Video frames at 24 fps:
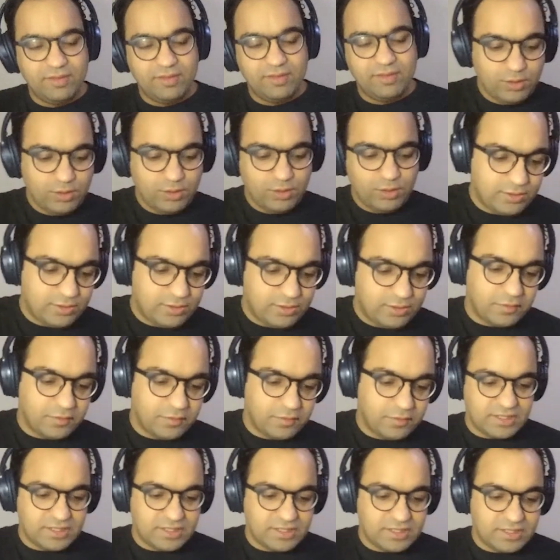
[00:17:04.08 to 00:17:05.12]
your weak
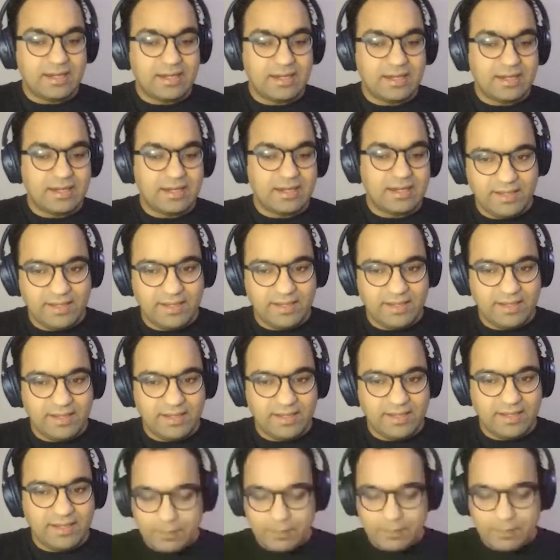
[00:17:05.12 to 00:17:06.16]
supervision data naively,
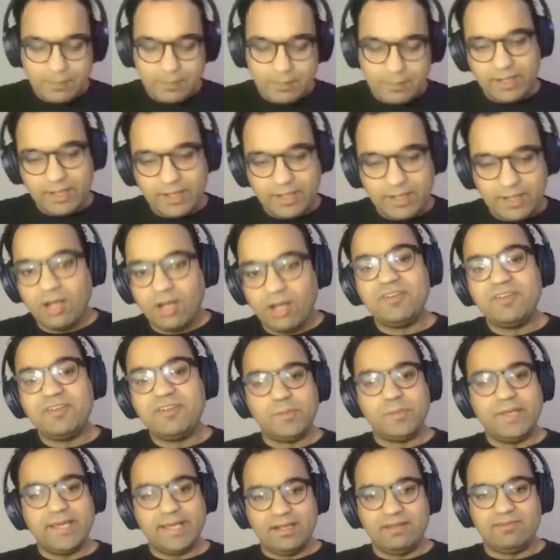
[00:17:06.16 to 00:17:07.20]
then it may not always
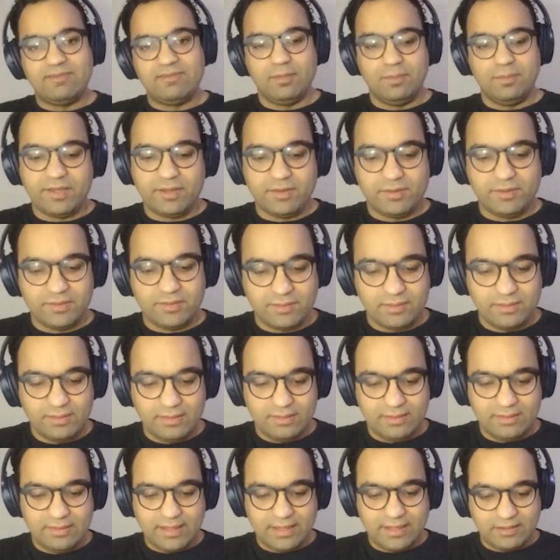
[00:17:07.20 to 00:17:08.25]
be helpful because
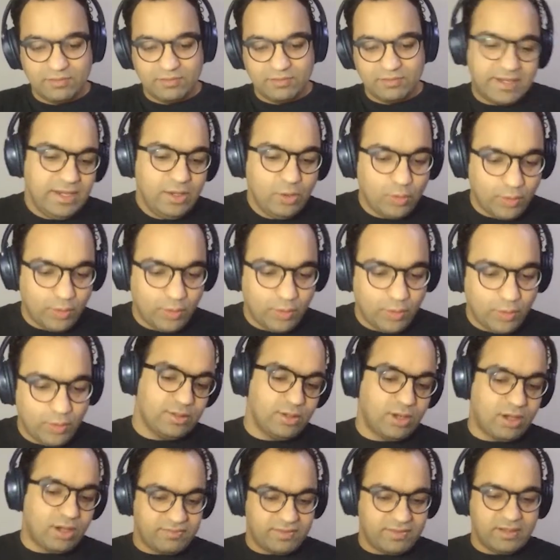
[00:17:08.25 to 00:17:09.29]
that's very noisy.
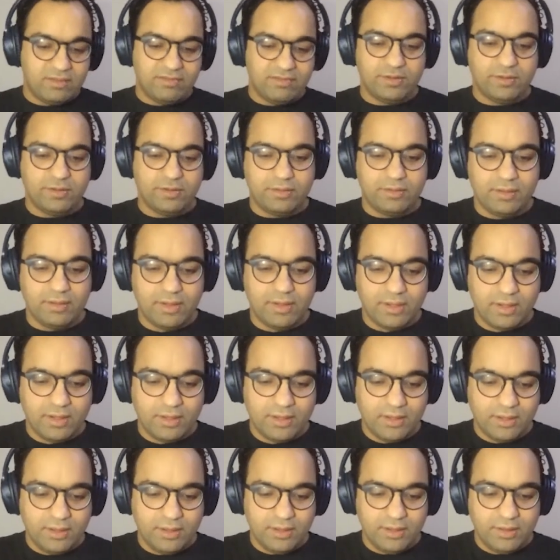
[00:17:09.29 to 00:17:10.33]
And often if you're
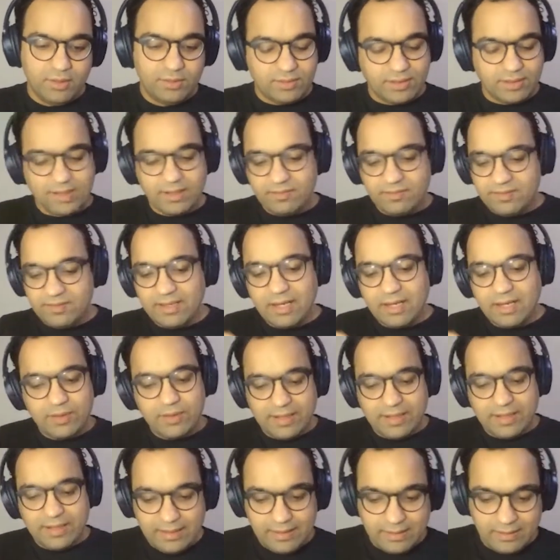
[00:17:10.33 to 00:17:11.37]
using it without
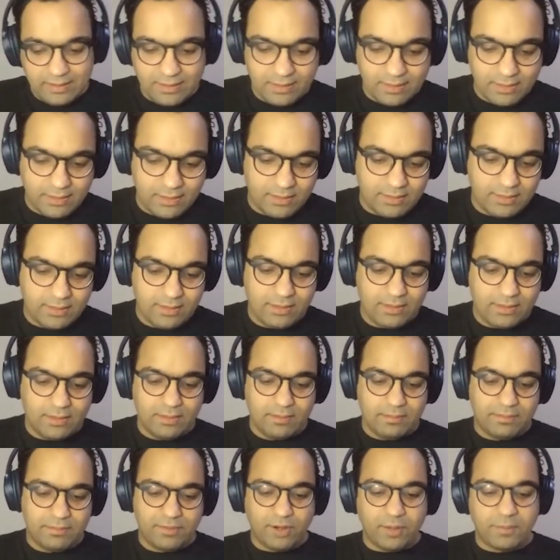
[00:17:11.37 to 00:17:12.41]
any
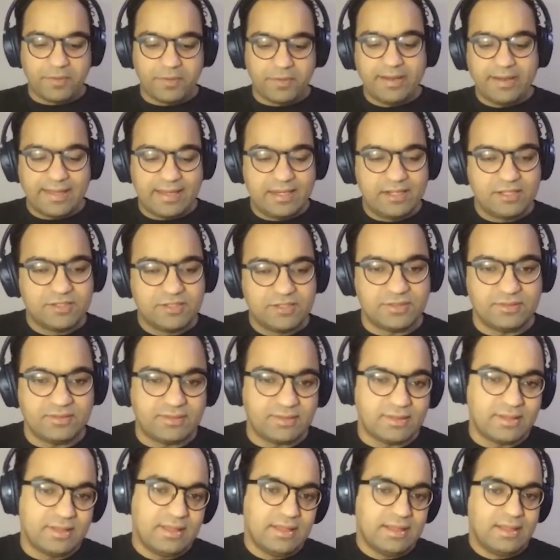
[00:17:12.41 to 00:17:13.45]
proper
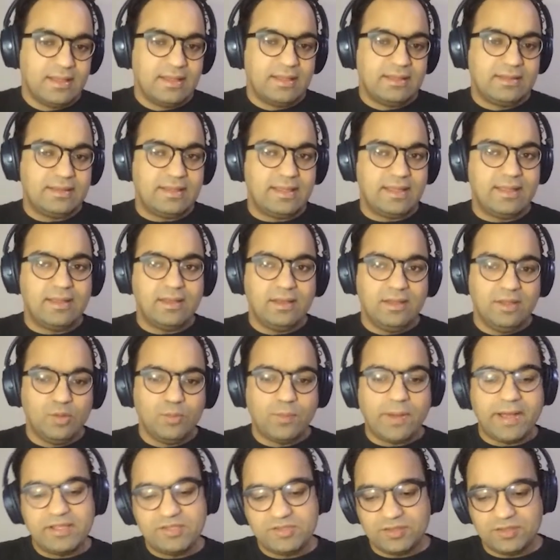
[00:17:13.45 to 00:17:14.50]
intelligence, then you
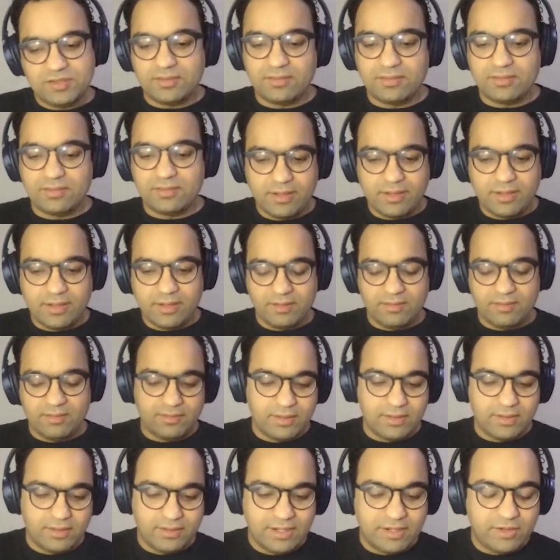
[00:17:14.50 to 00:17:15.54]
might just kind of
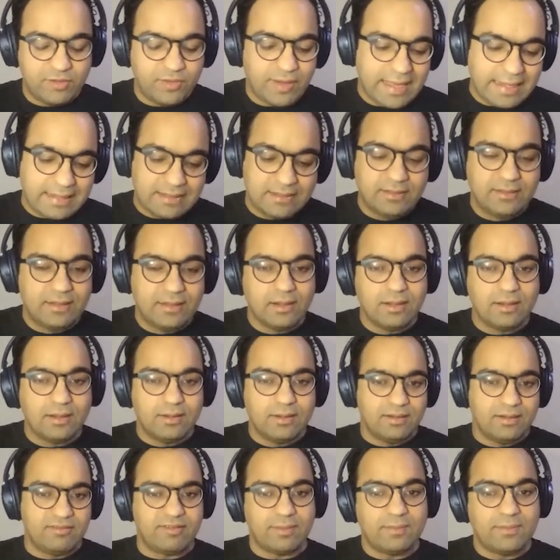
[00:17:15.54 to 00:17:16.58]
detract the
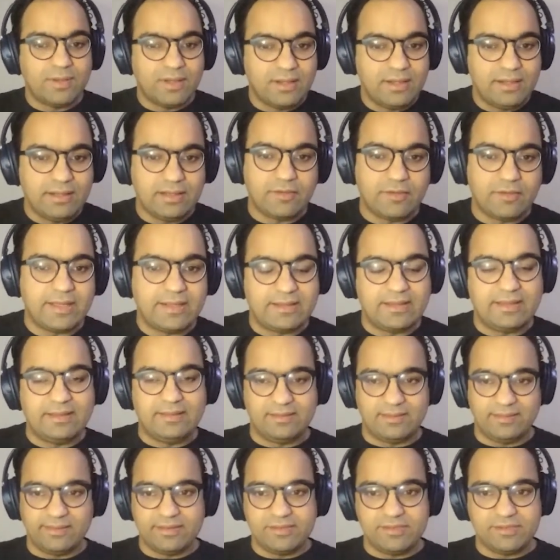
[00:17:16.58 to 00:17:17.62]
learner from learning the right
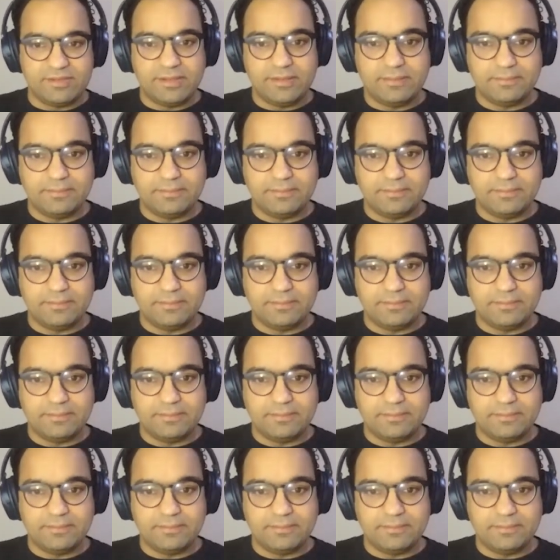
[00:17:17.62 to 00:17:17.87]
things essentially.